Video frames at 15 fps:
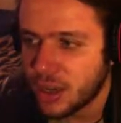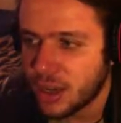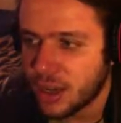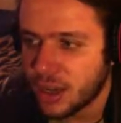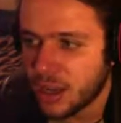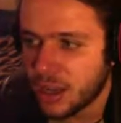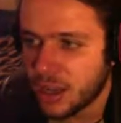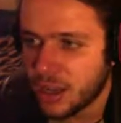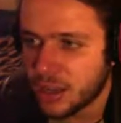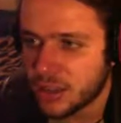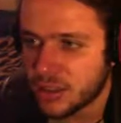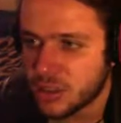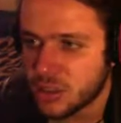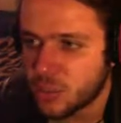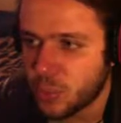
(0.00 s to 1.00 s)
Uh,
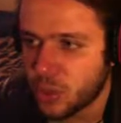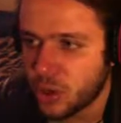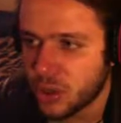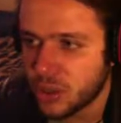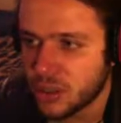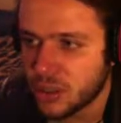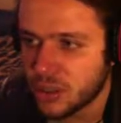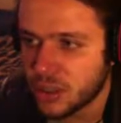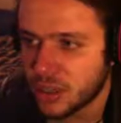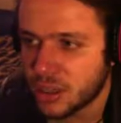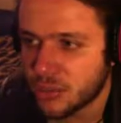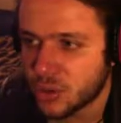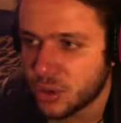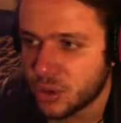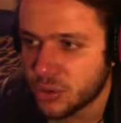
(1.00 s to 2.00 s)
at this point,
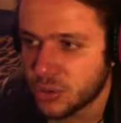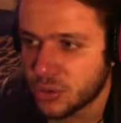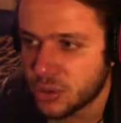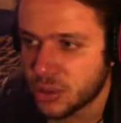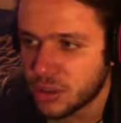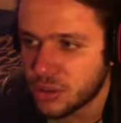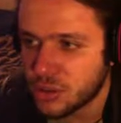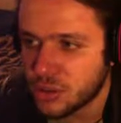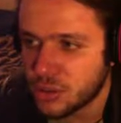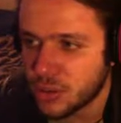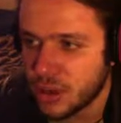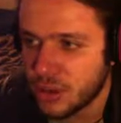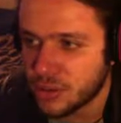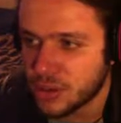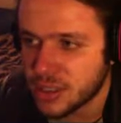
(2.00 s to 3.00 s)
I'm going to continue
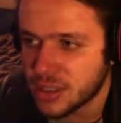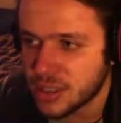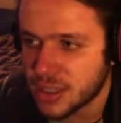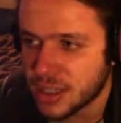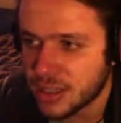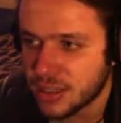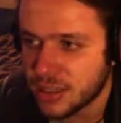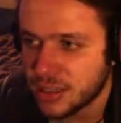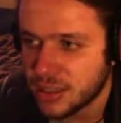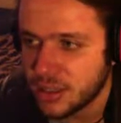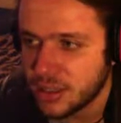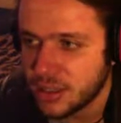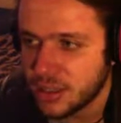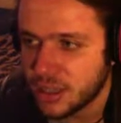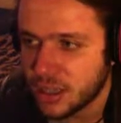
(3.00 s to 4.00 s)
auto-attack.
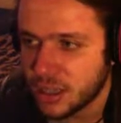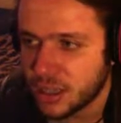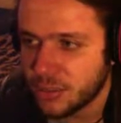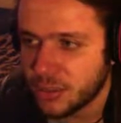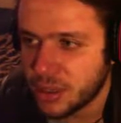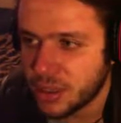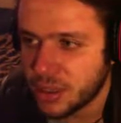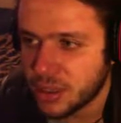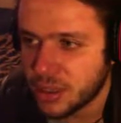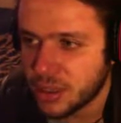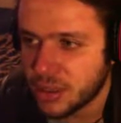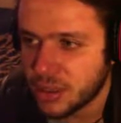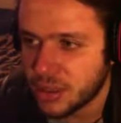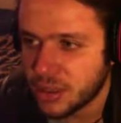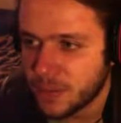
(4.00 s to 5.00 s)
I mean,
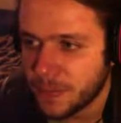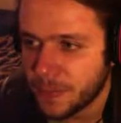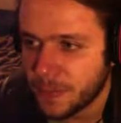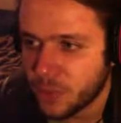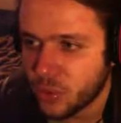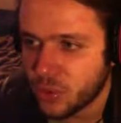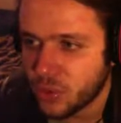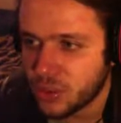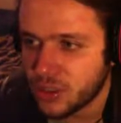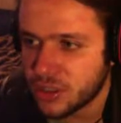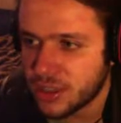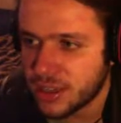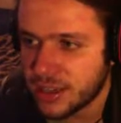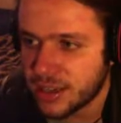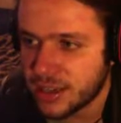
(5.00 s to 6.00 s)
oh, the
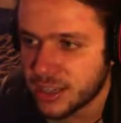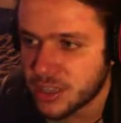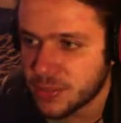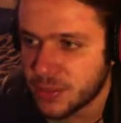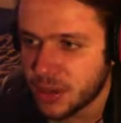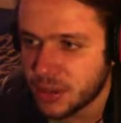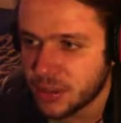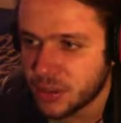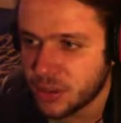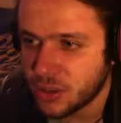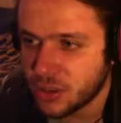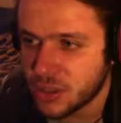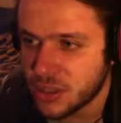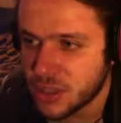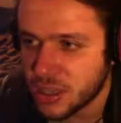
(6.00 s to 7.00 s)
Dehaka is marked
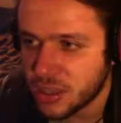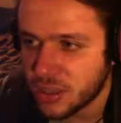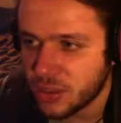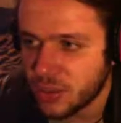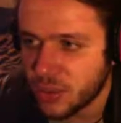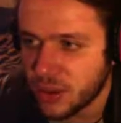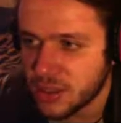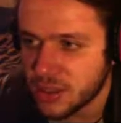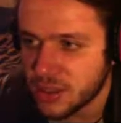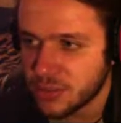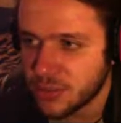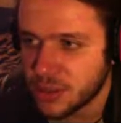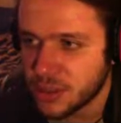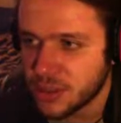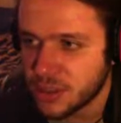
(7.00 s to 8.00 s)
off. he's taking quite a
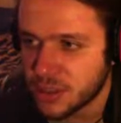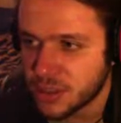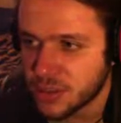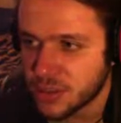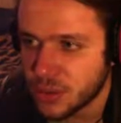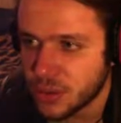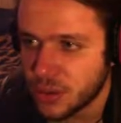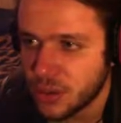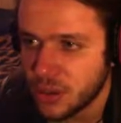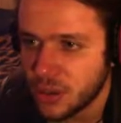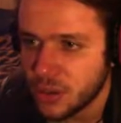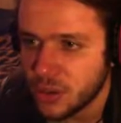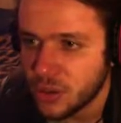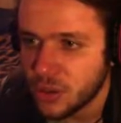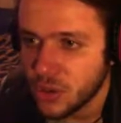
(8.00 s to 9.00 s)
beating as well.
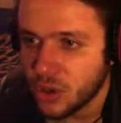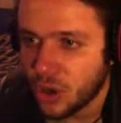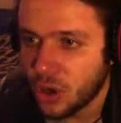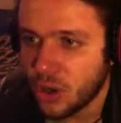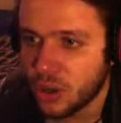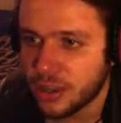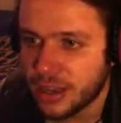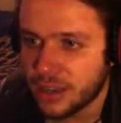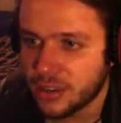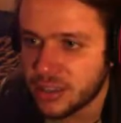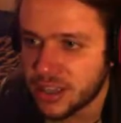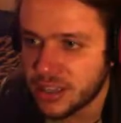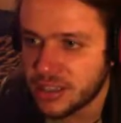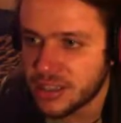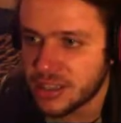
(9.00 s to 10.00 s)
Oh, now
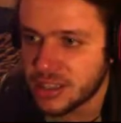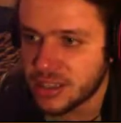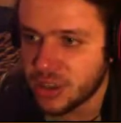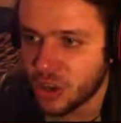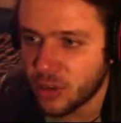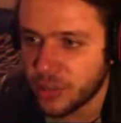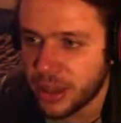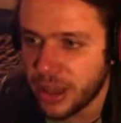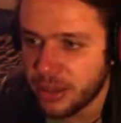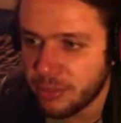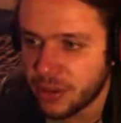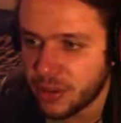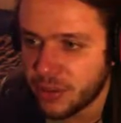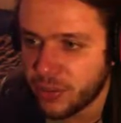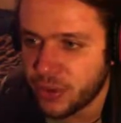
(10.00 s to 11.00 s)
the ATC saw me,
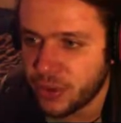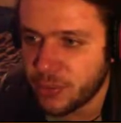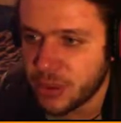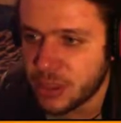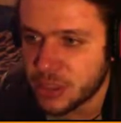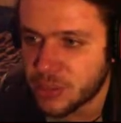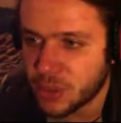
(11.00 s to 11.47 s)
I'm in a very bad